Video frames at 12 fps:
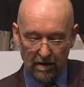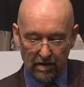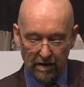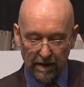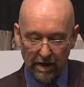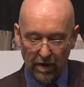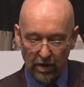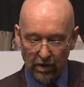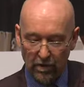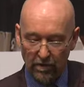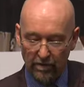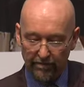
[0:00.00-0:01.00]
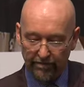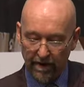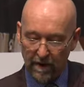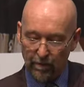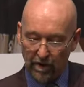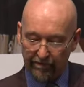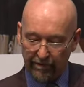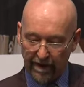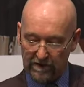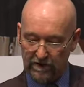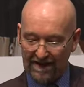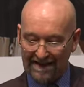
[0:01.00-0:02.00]
The Hyogo Framework for
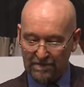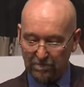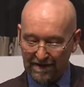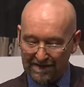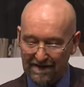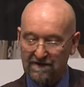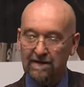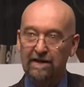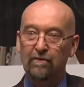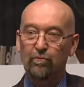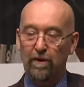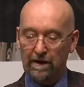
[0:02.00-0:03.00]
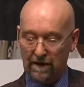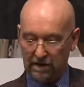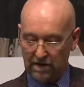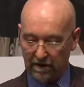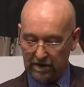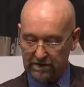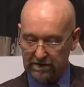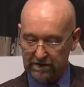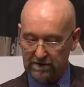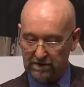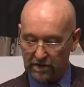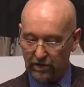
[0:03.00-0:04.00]
Action explicitly
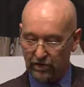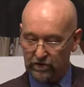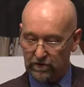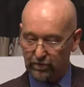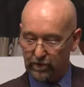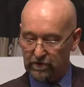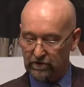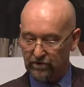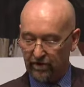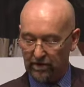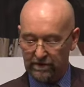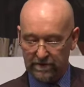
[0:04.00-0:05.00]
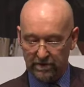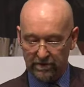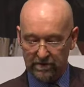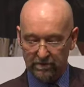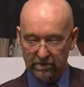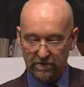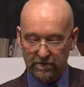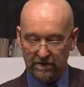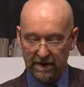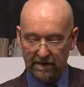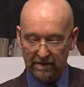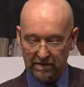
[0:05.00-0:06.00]
recognises the contribution of volunteerism
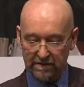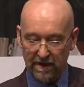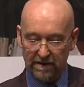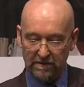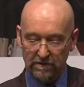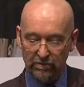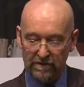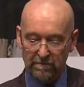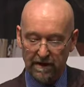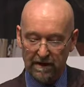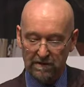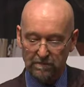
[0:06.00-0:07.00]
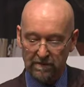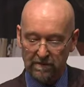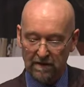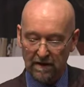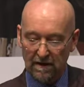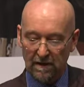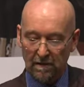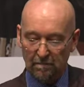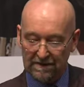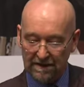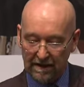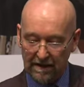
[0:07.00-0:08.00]
to disaster risk management,
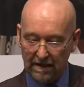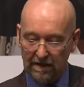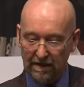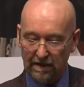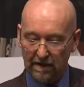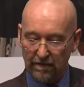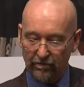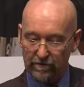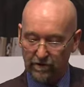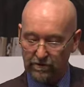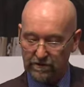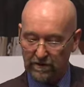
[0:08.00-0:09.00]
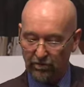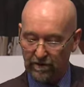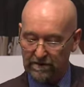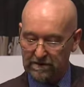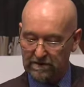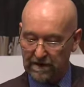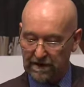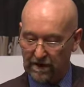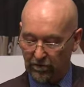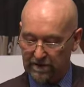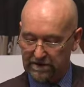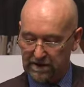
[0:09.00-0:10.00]
particularly in reducing risks and
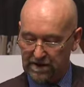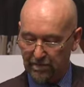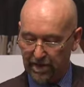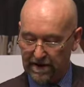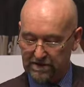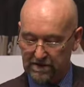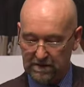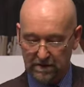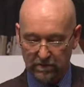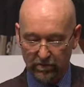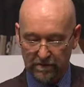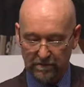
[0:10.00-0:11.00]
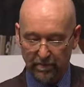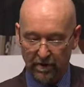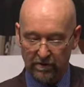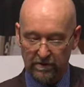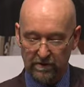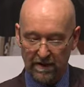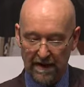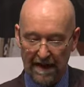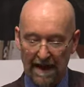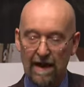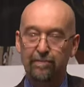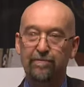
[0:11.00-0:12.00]
increasing capacity to respond
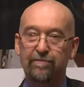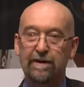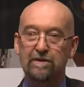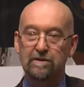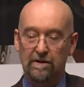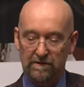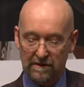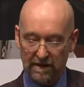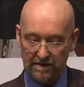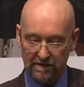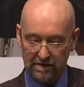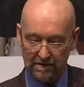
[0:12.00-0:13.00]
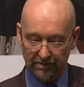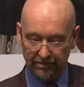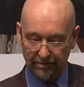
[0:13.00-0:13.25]
and prevent disasters.